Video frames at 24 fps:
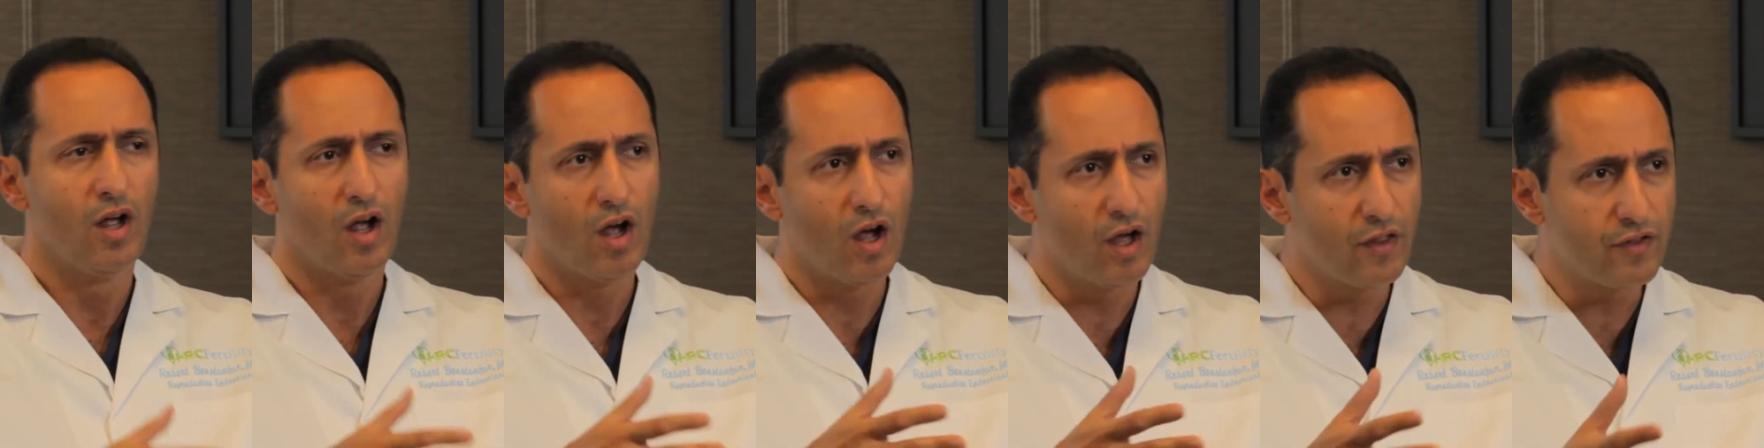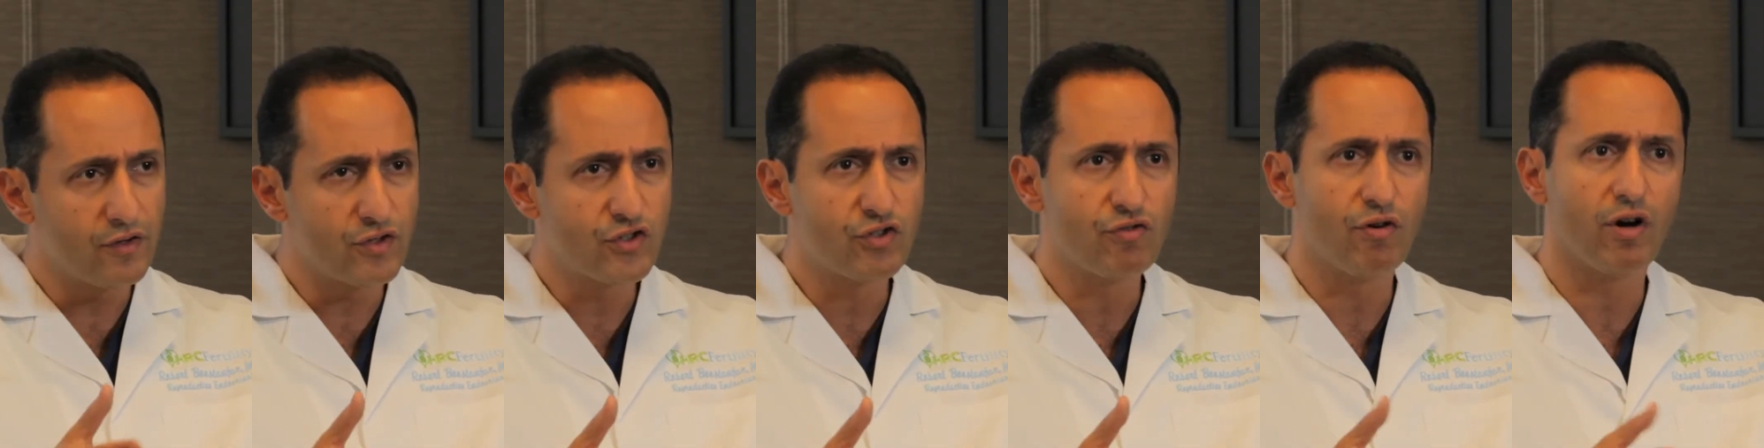
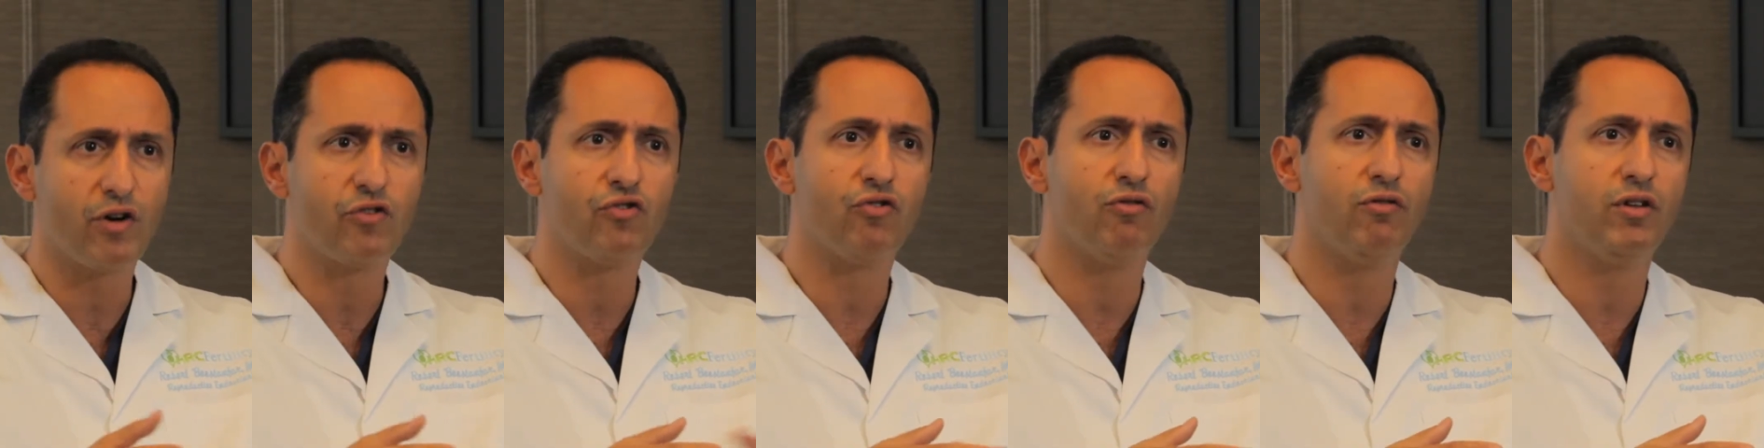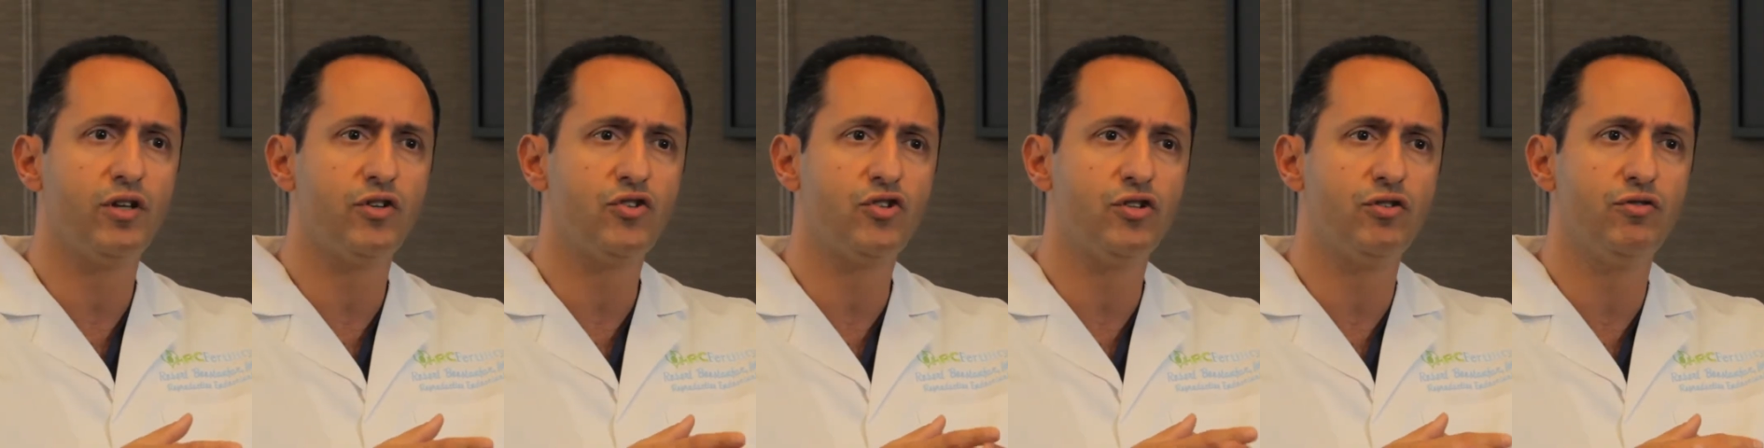Other
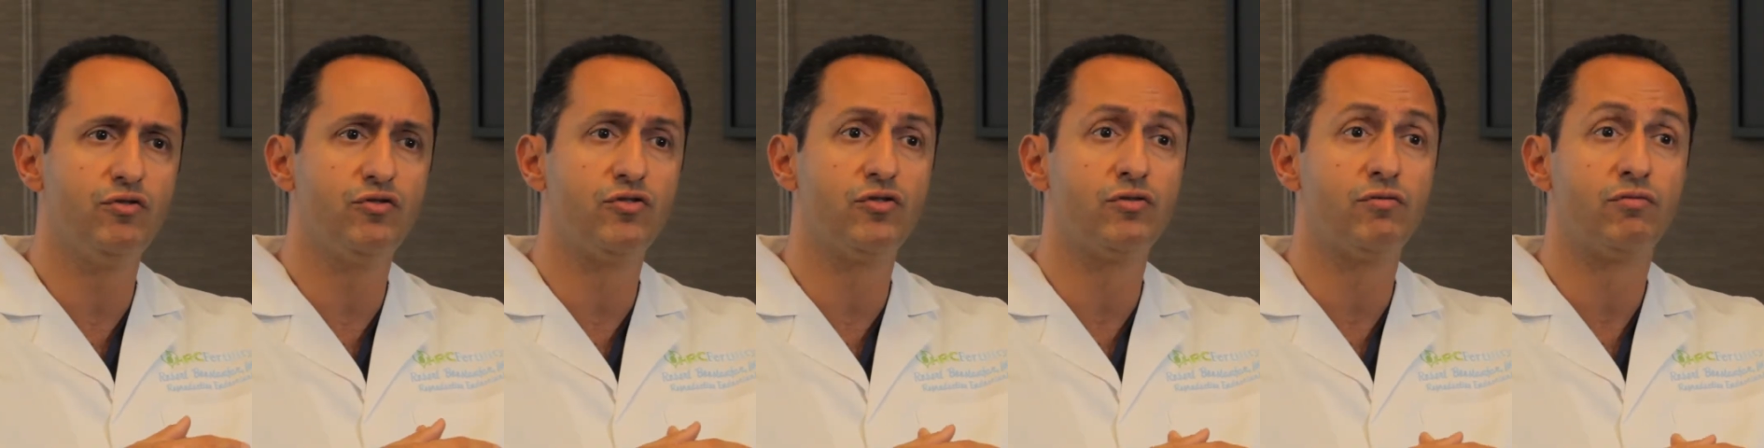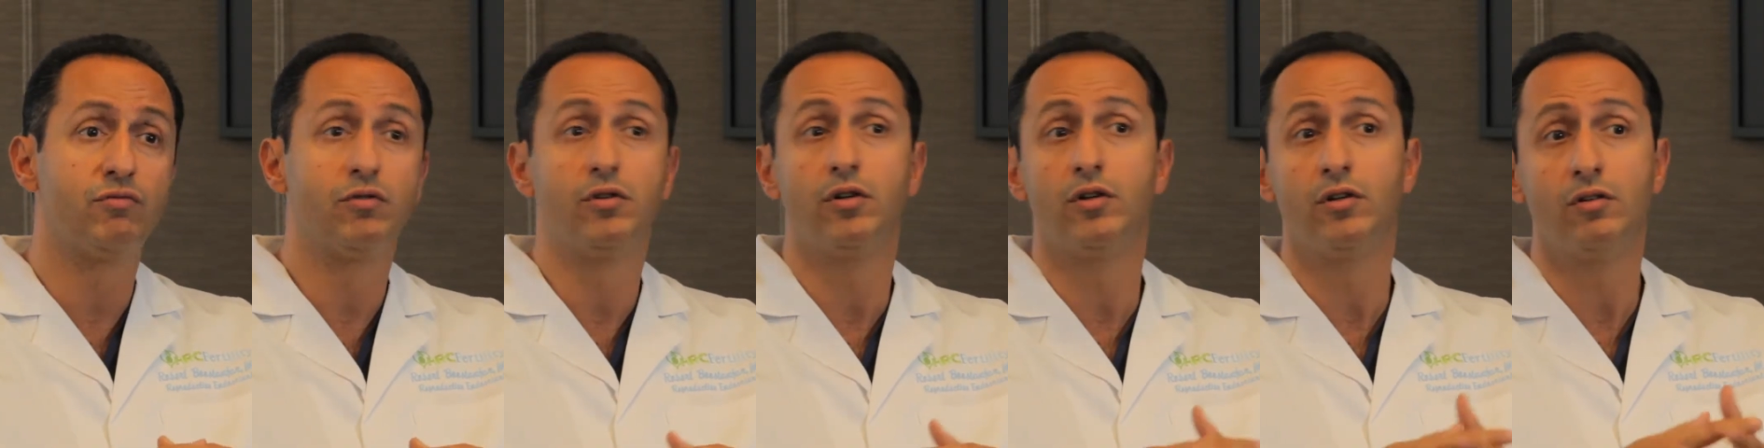structural issues
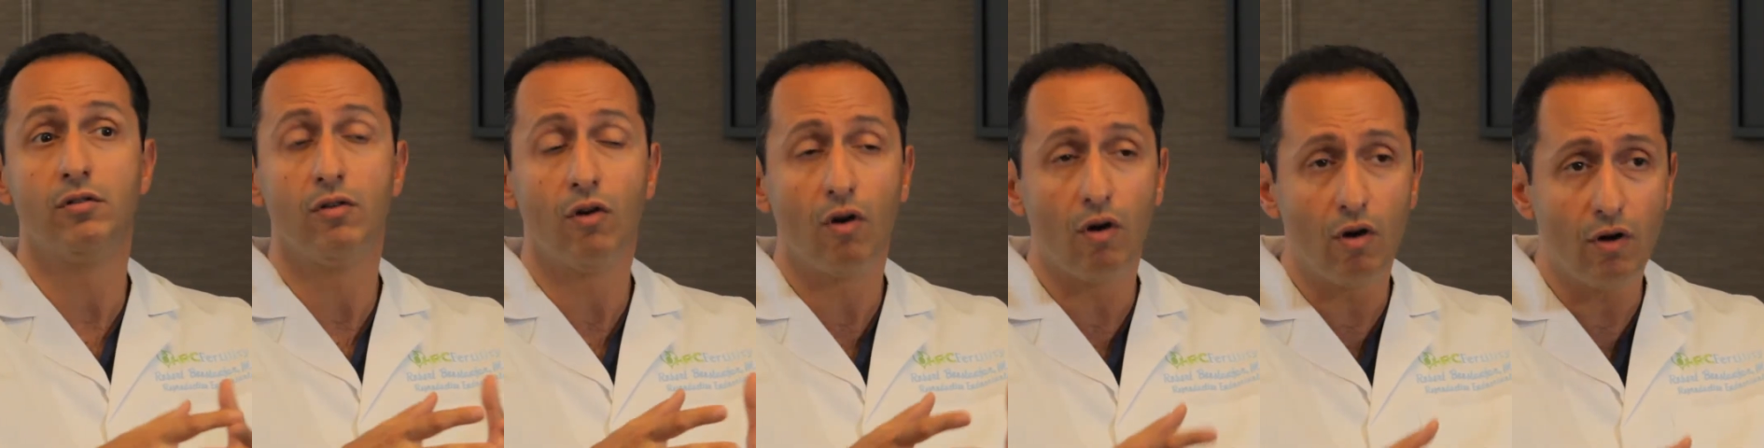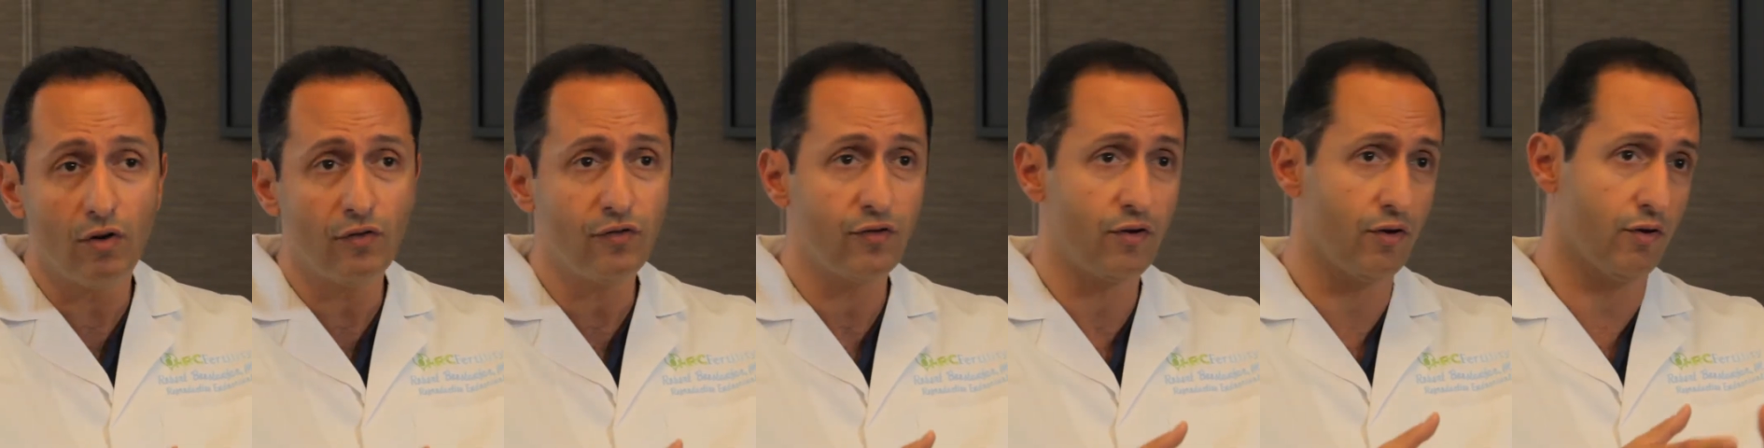could
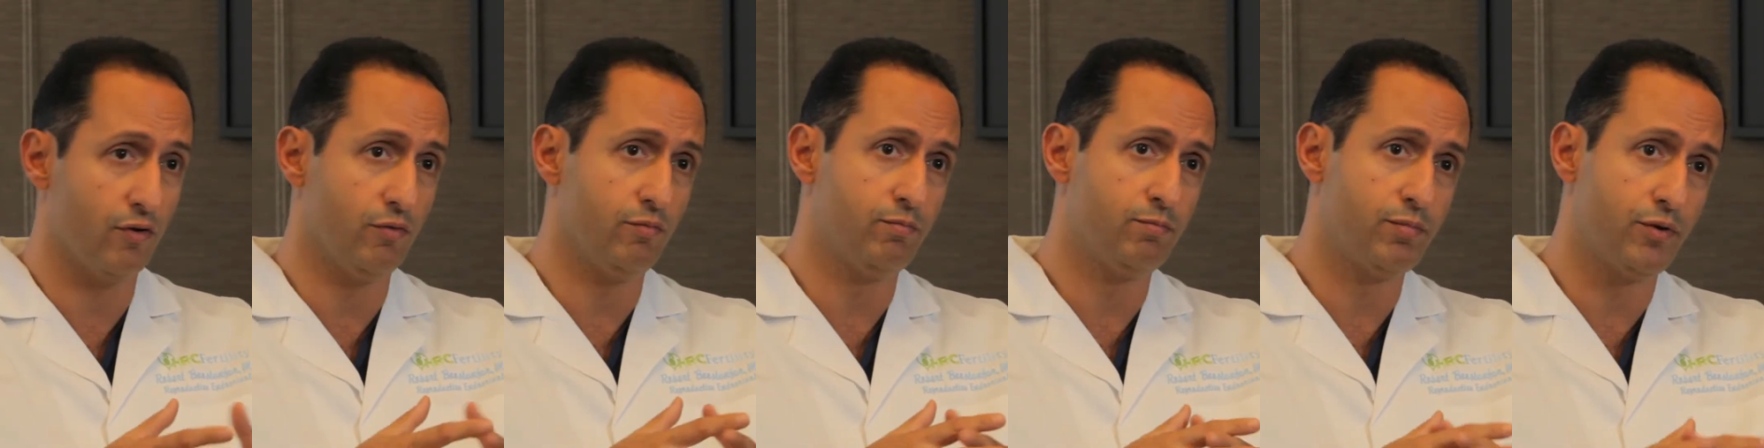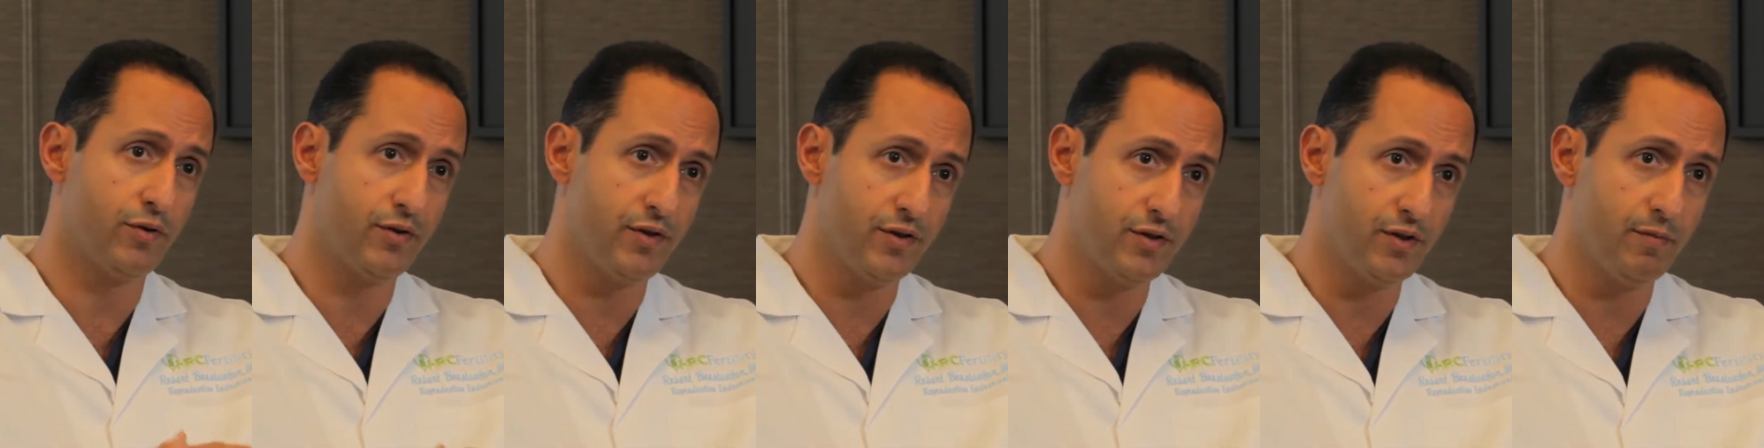also
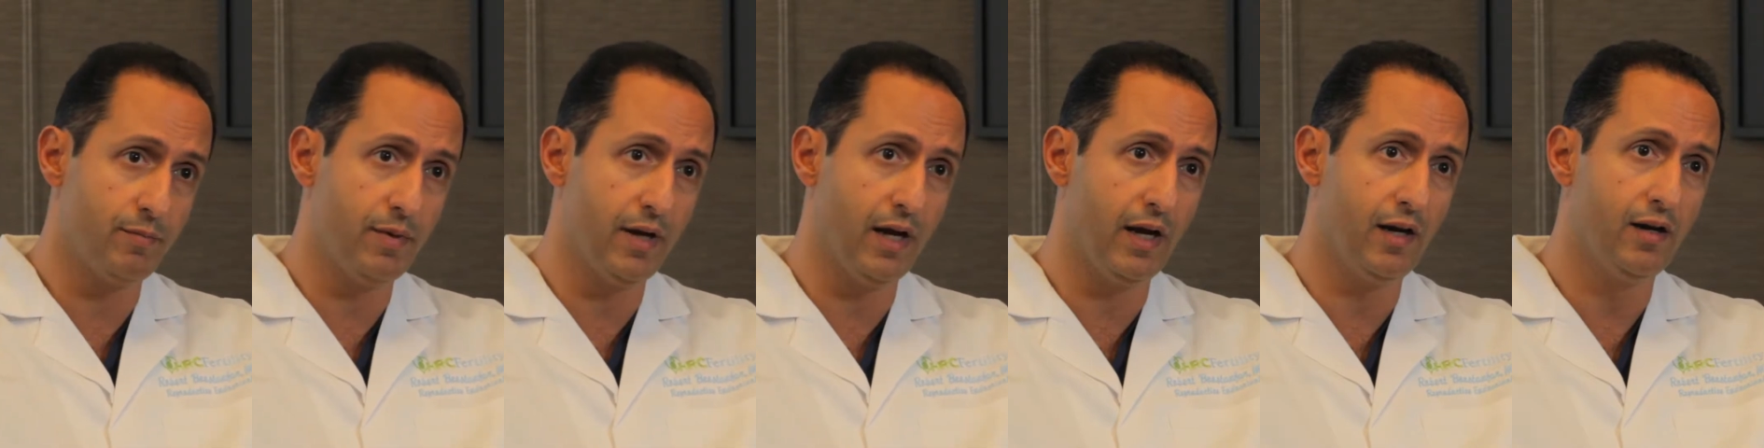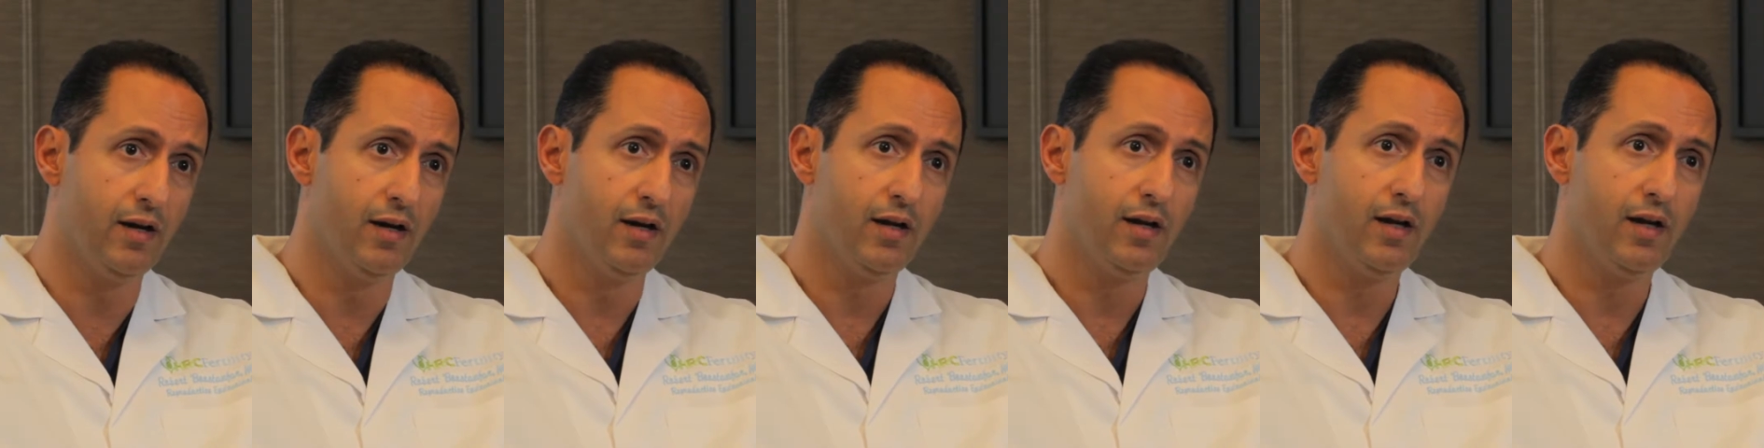participate